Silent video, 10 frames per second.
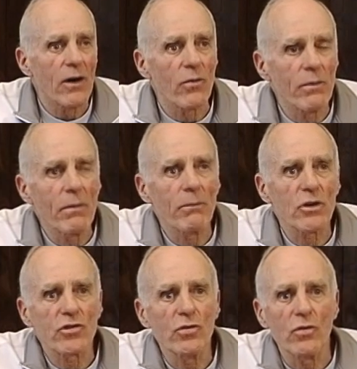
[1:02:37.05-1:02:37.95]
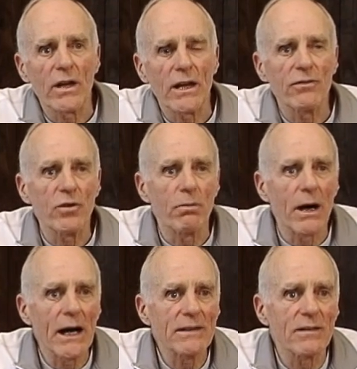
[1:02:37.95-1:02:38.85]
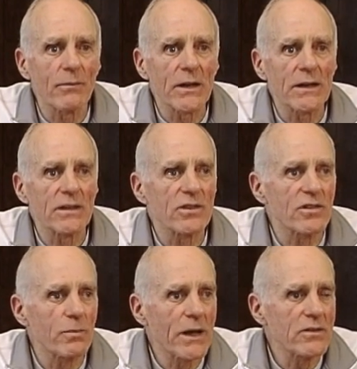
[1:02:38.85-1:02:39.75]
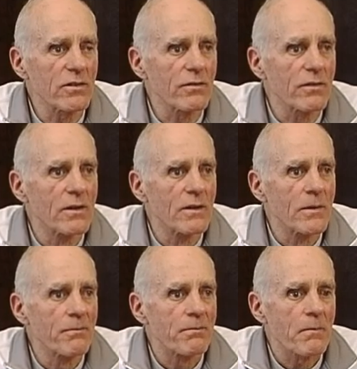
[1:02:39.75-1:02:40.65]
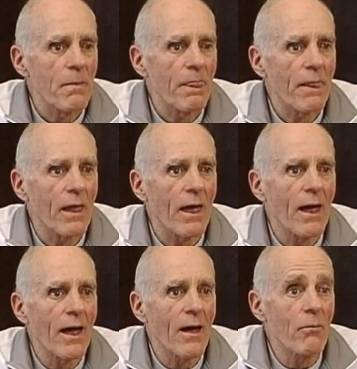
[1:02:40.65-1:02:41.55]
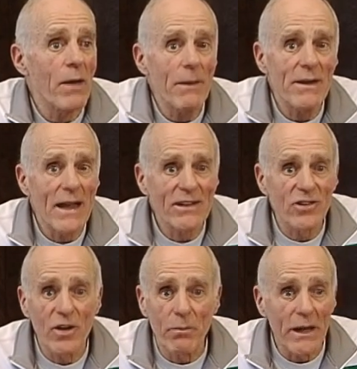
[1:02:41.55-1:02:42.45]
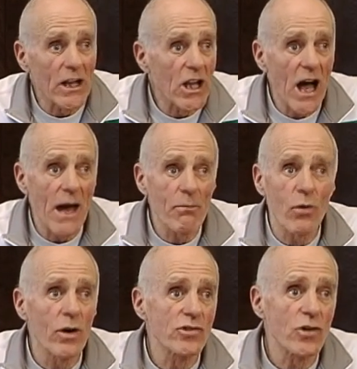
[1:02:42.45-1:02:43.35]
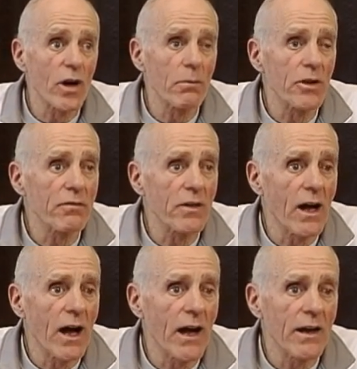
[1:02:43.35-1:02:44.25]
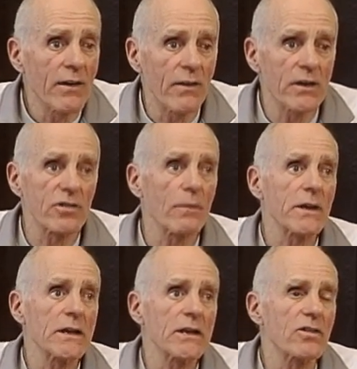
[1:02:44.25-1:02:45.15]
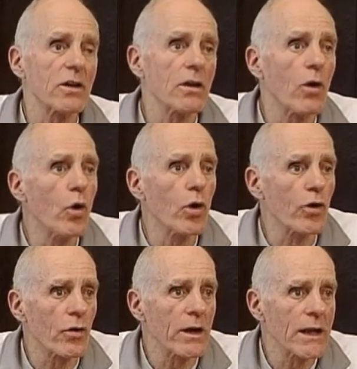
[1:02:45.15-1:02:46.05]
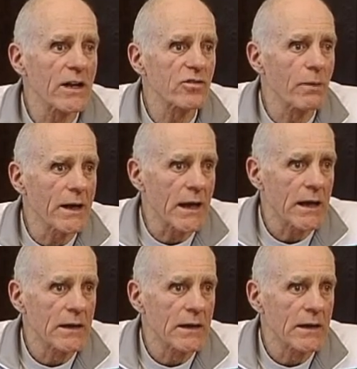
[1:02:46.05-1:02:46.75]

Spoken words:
Remember too that if you buy something that's expensive, maybe that's going to be a lot more enjoyable to fly than something that's older and less money.